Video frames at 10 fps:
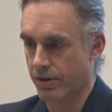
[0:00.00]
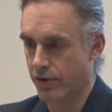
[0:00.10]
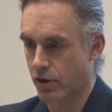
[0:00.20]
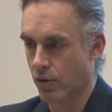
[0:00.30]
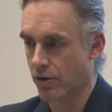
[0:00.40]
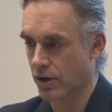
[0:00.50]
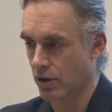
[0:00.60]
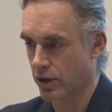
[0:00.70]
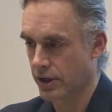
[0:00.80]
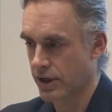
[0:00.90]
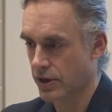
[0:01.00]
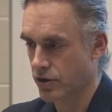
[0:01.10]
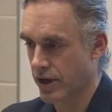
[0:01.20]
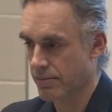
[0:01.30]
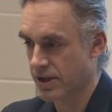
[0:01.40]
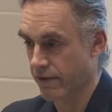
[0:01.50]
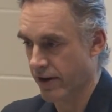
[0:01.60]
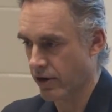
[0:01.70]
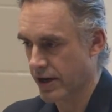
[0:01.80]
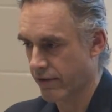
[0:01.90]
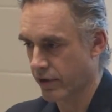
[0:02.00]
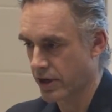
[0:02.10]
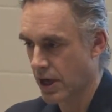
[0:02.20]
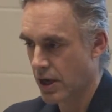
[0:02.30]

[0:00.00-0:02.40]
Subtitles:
if you go out and you look at the extremes, they're very different.